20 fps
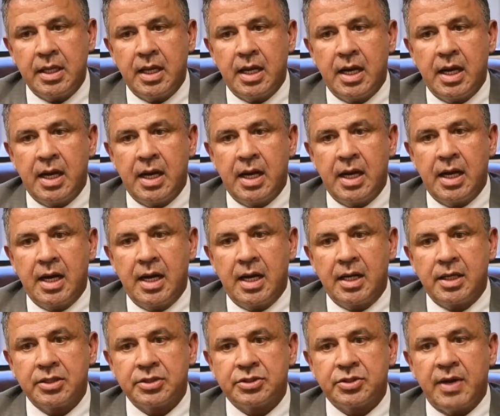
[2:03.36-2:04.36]

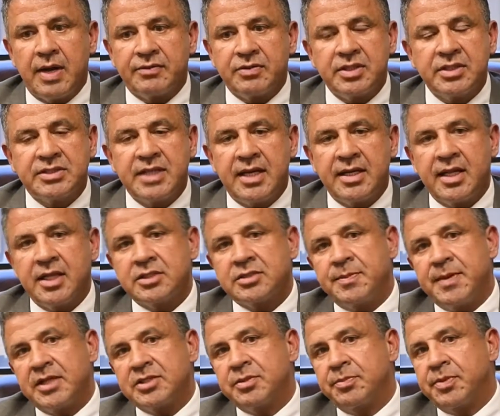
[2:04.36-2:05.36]
So after the 10-day
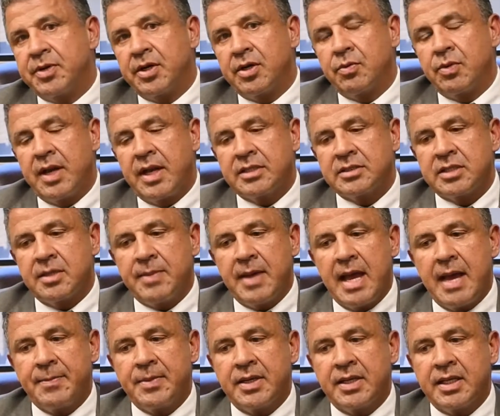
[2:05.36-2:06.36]
inspection period, what ends up
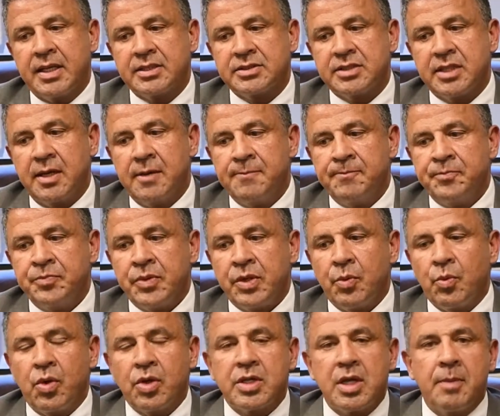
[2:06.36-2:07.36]
happening is
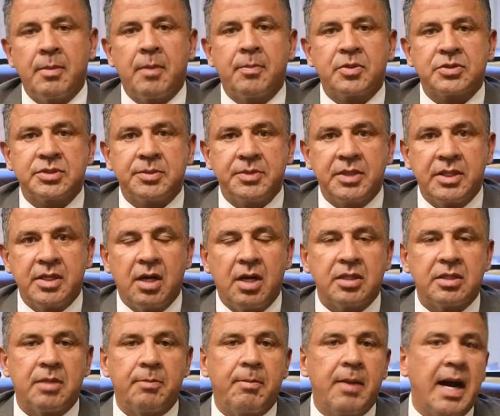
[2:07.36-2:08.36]
we'll come up with something
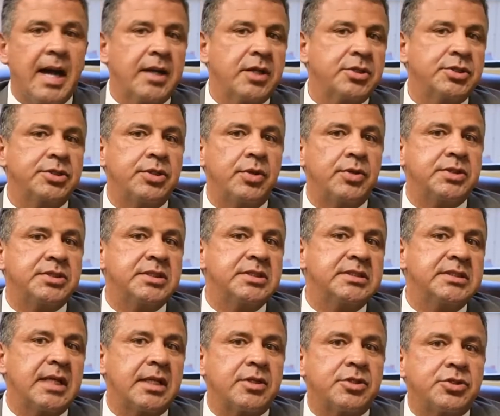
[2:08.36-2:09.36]
called the buyer's notice
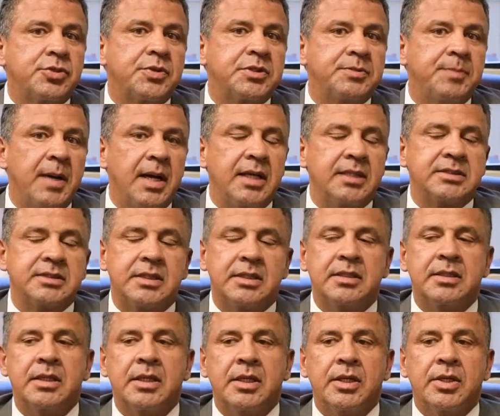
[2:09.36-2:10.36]
and seller's response.
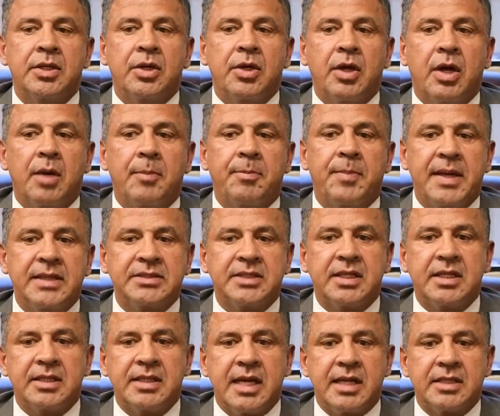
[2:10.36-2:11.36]
And
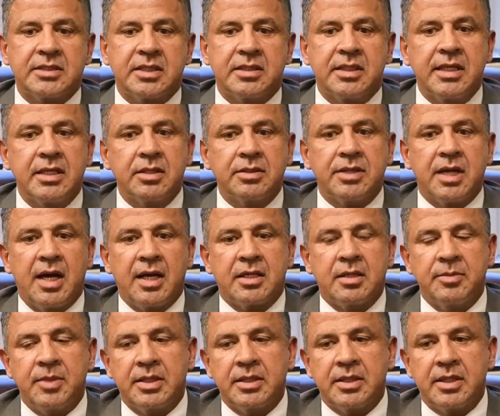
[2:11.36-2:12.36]
basically that is a legal
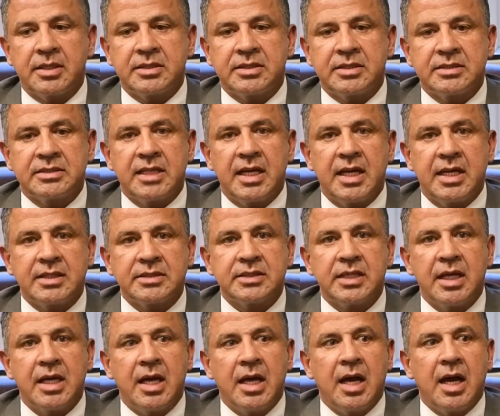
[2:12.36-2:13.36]
document that
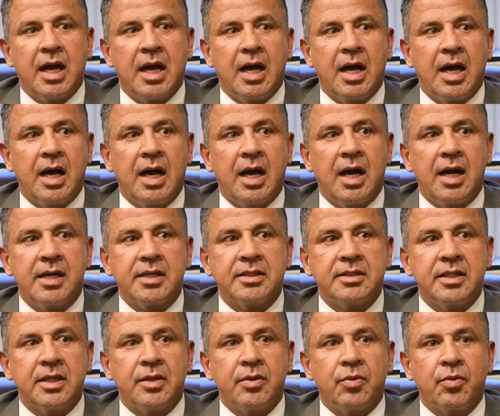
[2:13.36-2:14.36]
says
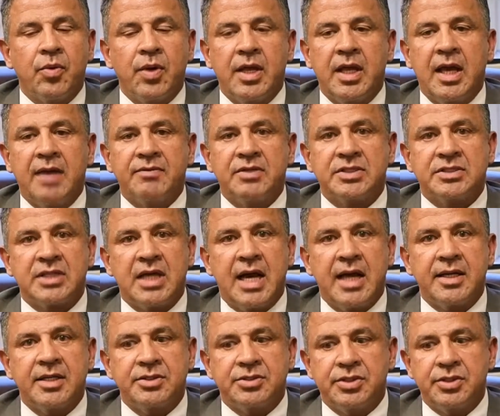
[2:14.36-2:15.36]
we have
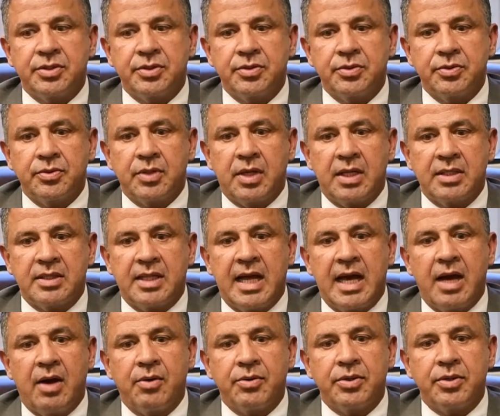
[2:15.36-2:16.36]
decided to
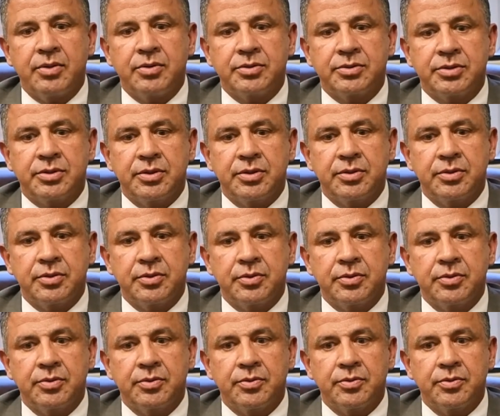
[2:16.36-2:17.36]
allow you
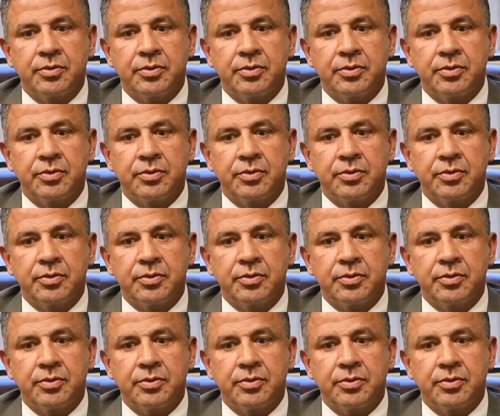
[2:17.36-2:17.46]
to